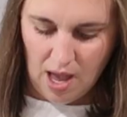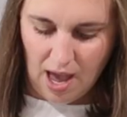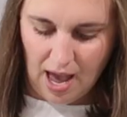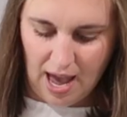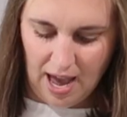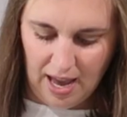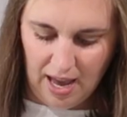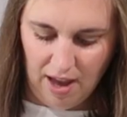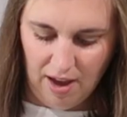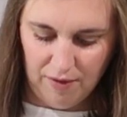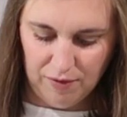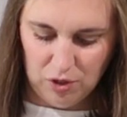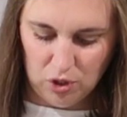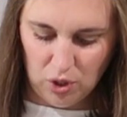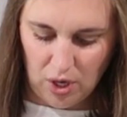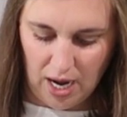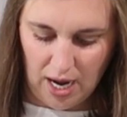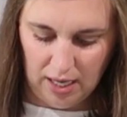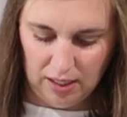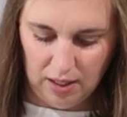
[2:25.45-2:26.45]
I have
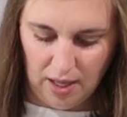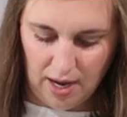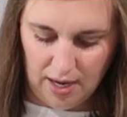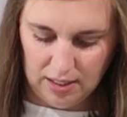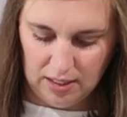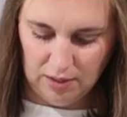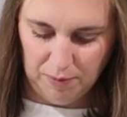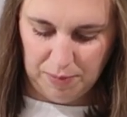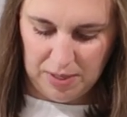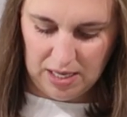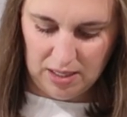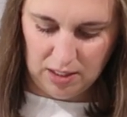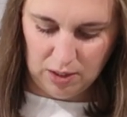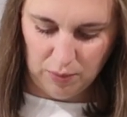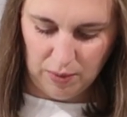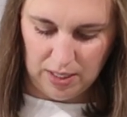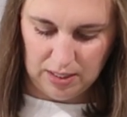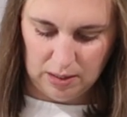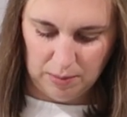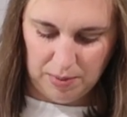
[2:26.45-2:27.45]
tried lots of pizza
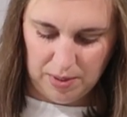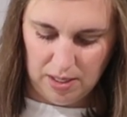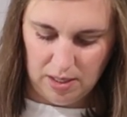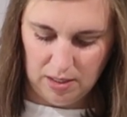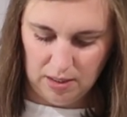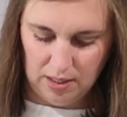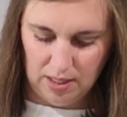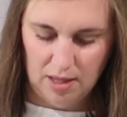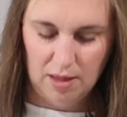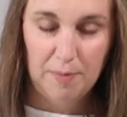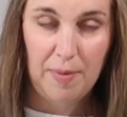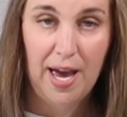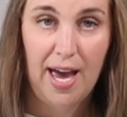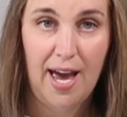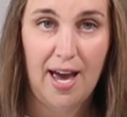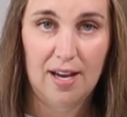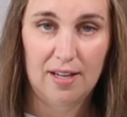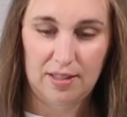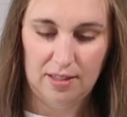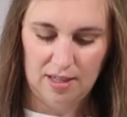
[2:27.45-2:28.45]
recipes in the
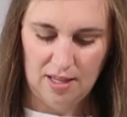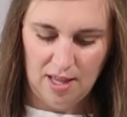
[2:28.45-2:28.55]
past,